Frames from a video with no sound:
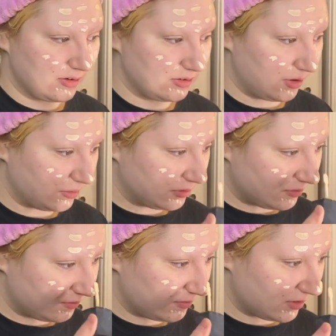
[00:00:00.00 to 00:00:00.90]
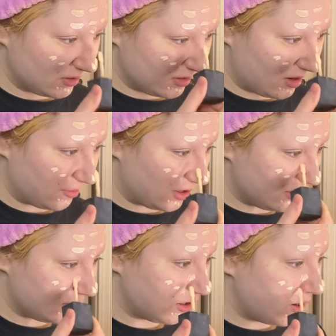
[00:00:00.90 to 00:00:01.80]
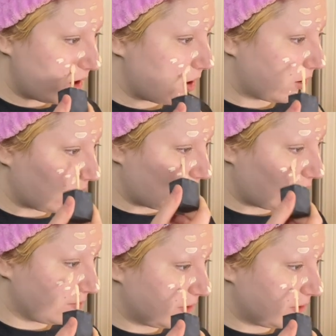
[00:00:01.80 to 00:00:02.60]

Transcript: don't. There's not much going on.